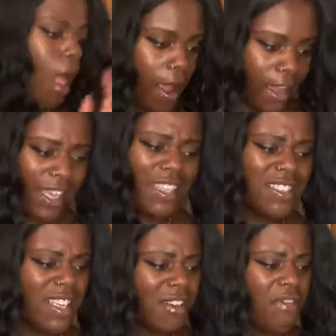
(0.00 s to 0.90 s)
can't
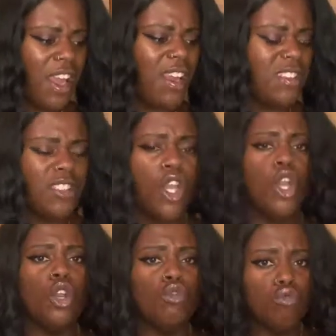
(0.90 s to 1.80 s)
say that fast.
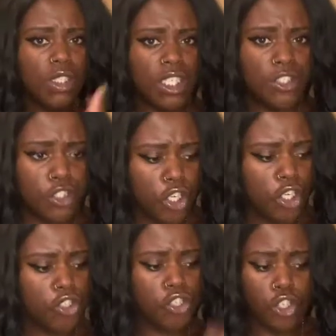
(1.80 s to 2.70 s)
Research,